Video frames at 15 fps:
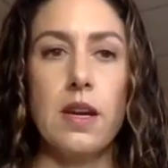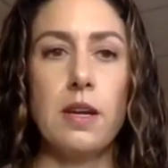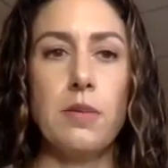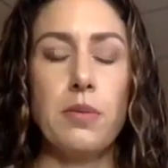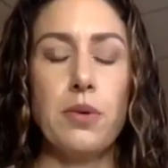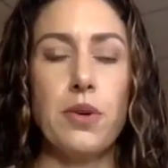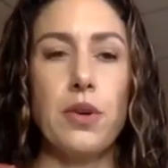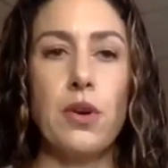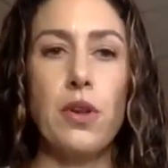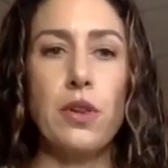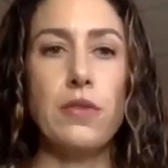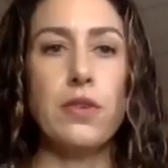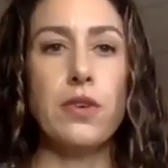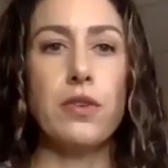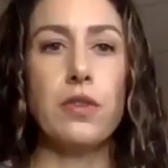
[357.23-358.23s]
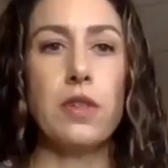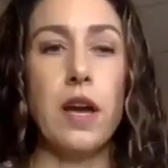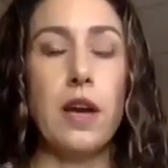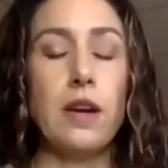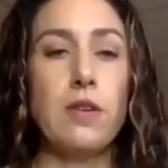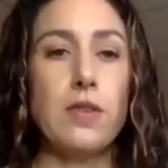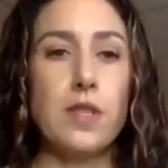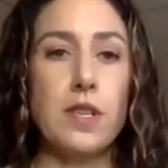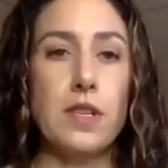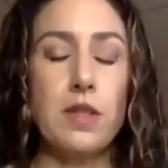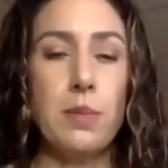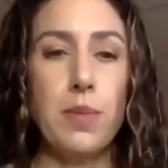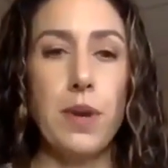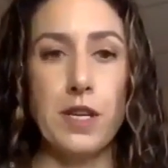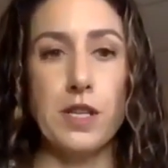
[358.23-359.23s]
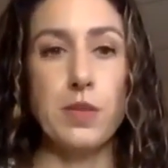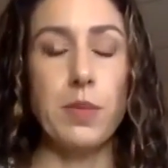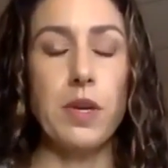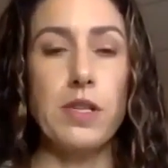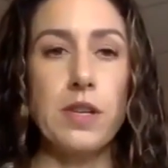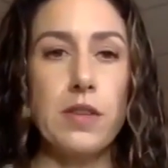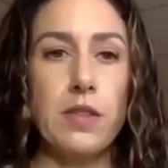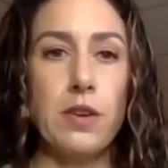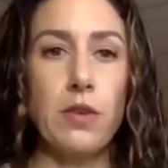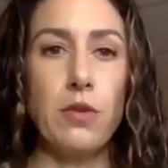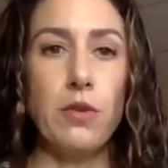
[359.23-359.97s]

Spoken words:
and put all of your Legos in the basement. And the